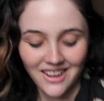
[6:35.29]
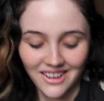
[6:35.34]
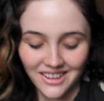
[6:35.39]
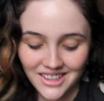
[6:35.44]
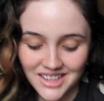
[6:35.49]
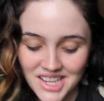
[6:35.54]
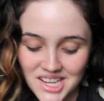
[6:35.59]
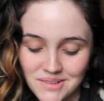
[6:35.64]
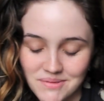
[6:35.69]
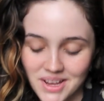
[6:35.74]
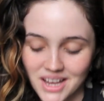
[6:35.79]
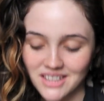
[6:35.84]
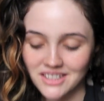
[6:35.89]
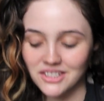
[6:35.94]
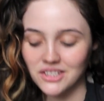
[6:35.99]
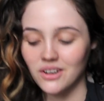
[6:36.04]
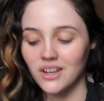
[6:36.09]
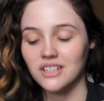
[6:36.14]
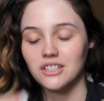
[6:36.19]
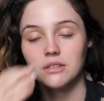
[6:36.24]
And
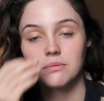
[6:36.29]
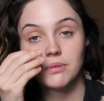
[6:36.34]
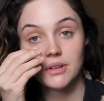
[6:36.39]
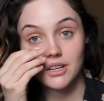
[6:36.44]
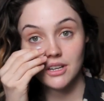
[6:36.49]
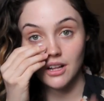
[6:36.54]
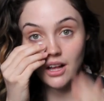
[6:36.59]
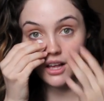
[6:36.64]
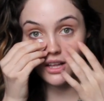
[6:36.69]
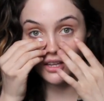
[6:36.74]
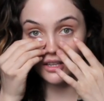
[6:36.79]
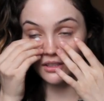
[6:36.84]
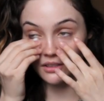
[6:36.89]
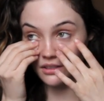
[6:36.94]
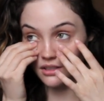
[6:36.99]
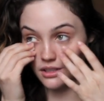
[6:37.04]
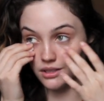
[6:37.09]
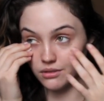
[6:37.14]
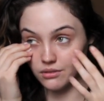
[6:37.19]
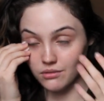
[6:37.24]
so I just put it on and,
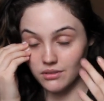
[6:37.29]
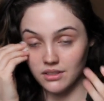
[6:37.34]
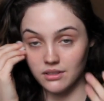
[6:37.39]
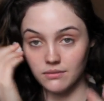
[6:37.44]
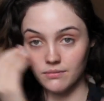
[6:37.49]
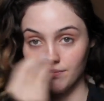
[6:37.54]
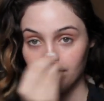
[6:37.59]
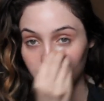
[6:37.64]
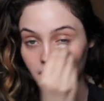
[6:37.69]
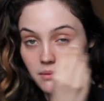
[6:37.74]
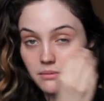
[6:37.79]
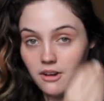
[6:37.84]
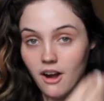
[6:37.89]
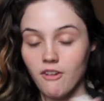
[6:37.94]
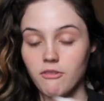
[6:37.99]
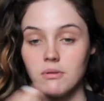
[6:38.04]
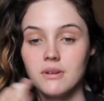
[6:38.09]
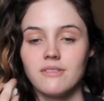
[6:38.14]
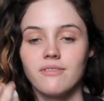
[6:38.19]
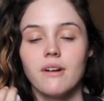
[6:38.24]
you know, dab it
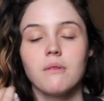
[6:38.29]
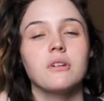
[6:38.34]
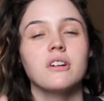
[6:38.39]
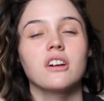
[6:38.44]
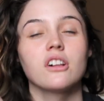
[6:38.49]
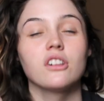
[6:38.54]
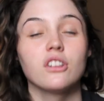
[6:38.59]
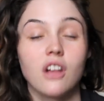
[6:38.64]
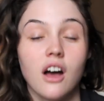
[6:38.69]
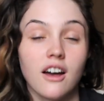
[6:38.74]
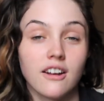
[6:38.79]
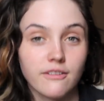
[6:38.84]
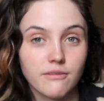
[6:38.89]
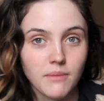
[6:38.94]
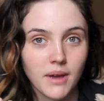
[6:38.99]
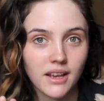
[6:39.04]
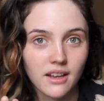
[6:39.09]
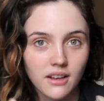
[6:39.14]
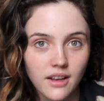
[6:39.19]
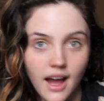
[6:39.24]
off. But if I'm wearing a lot of
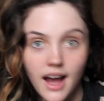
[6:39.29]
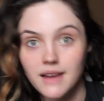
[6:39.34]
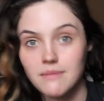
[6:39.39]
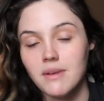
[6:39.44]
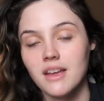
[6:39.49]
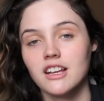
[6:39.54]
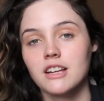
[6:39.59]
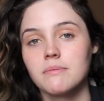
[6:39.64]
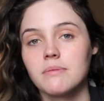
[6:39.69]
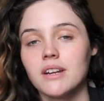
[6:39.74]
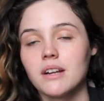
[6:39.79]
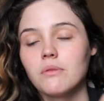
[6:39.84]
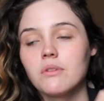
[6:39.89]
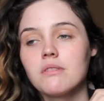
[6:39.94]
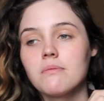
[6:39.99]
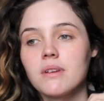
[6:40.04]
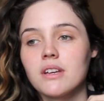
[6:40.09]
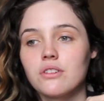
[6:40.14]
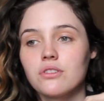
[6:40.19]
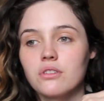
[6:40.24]
eye makeup and I
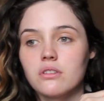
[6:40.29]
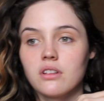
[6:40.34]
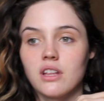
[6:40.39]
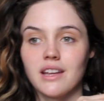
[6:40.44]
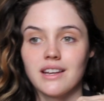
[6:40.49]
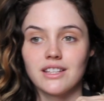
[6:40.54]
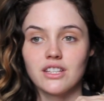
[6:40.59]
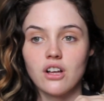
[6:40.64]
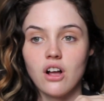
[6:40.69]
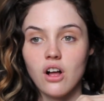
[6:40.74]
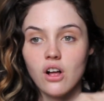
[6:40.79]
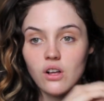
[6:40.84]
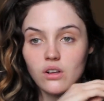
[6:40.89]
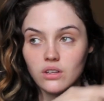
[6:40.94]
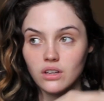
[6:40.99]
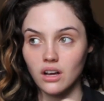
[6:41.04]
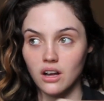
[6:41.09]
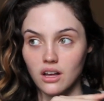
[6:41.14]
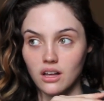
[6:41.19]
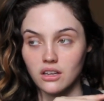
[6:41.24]
want to make sure that it's all
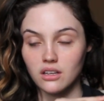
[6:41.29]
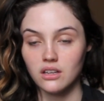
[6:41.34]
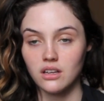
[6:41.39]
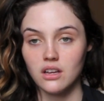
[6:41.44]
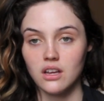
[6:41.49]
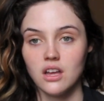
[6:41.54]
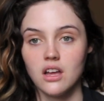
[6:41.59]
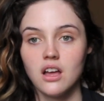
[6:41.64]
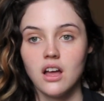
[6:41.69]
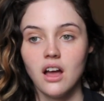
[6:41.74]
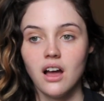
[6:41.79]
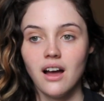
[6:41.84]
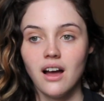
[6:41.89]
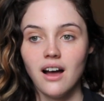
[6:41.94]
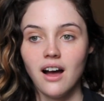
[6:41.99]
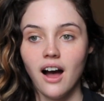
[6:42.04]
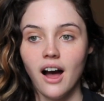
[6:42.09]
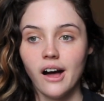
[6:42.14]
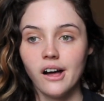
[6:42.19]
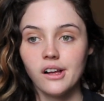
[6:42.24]
gone,
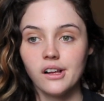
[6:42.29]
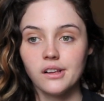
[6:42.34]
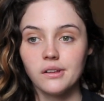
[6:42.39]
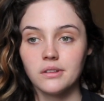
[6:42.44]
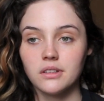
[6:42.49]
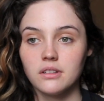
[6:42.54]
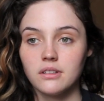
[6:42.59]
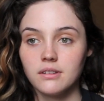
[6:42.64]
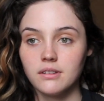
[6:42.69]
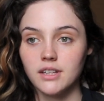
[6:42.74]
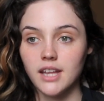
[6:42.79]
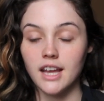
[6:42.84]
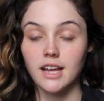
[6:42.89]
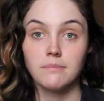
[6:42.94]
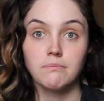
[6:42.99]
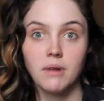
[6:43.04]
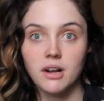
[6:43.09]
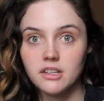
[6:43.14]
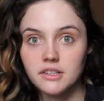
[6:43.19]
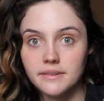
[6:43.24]
I'll take a
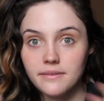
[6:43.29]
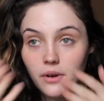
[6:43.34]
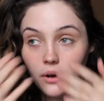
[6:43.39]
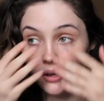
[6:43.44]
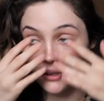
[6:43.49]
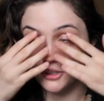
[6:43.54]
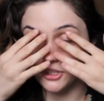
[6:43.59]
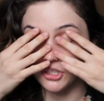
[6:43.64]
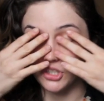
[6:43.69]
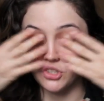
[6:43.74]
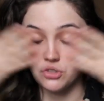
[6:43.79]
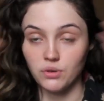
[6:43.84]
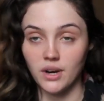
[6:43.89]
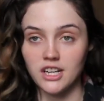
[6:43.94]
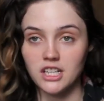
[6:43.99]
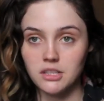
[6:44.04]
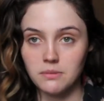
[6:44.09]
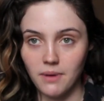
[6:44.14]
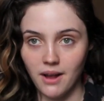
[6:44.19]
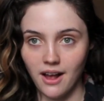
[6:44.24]
bunch of oil, just
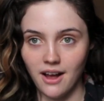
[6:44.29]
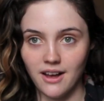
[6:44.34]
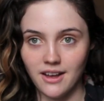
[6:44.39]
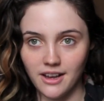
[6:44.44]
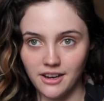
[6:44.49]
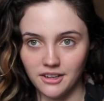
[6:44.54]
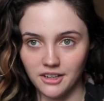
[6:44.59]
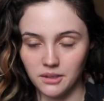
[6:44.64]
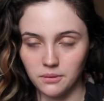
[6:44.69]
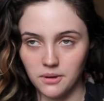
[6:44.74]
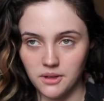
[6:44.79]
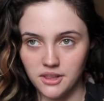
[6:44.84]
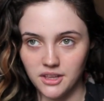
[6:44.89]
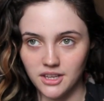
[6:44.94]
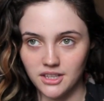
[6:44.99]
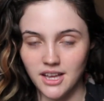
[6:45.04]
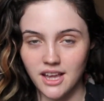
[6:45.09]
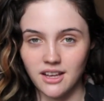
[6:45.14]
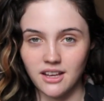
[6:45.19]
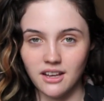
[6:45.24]
drench my eye area with
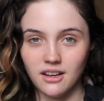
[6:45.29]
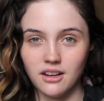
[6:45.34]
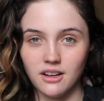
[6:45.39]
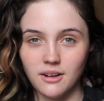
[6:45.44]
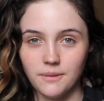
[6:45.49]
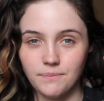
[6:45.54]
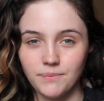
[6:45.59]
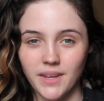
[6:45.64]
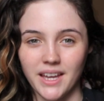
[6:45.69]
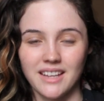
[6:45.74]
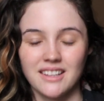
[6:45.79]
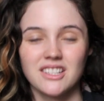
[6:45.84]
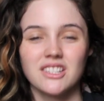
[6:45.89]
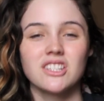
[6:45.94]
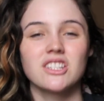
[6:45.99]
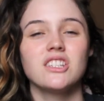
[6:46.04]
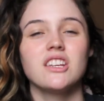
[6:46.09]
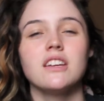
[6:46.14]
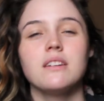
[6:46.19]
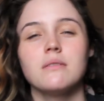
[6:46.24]
it, take a like
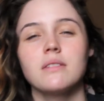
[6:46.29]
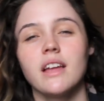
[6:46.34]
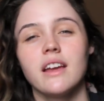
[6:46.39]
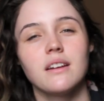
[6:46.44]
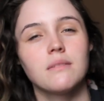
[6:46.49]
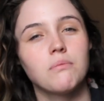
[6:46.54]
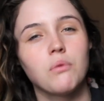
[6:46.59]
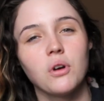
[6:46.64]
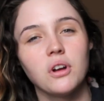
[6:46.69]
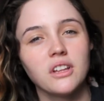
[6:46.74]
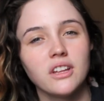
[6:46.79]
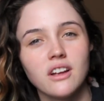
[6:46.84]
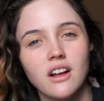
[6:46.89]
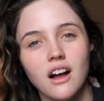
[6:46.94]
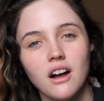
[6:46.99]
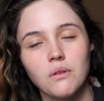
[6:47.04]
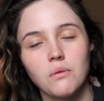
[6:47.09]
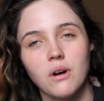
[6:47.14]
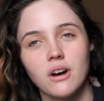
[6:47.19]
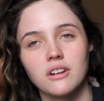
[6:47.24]
steam, like boiling
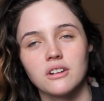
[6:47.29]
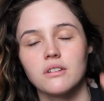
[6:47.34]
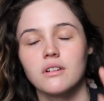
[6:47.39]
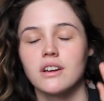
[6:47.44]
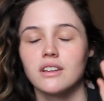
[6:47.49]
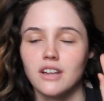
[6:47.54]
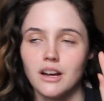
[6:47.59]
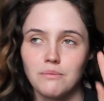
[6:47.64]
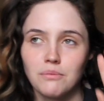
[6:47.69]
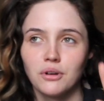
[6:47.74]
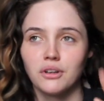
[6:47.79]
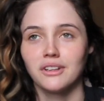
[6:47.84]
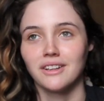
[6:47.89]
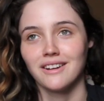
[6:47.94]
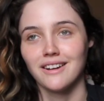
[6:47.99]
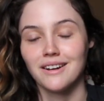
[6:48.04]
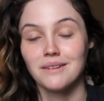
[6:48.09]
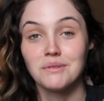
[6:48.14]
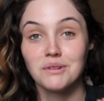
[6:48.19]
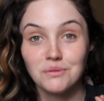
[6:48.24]
hot water, okay, not boiling
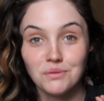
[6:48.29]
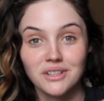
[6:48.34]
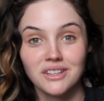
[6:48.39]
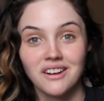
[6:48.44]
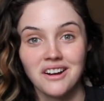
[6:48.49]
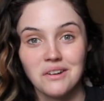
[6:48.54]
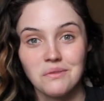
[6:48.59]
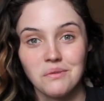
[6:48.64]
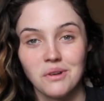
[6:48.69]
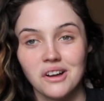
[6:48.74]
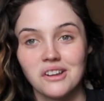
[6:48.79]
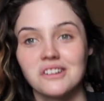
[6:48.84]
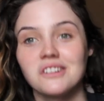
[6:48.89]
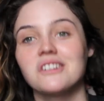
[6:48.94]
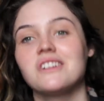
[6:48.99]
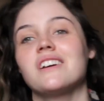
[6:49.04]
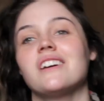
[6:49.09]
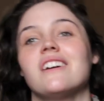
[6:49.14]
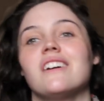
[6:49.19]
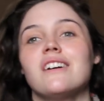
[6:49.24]
hot, but really hot water,